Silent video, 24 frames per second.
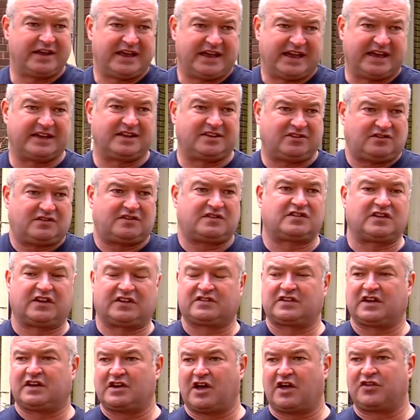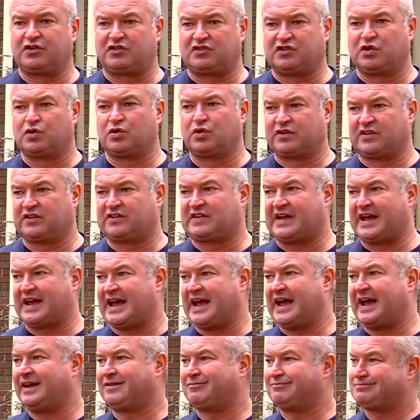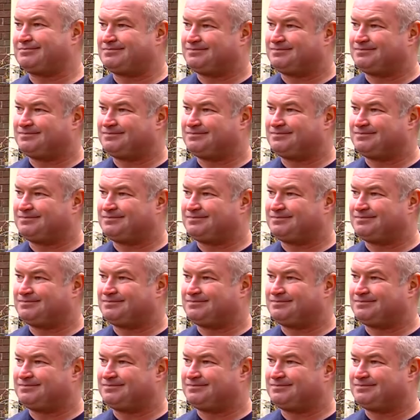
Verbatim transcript: it's just another tool to say, hey,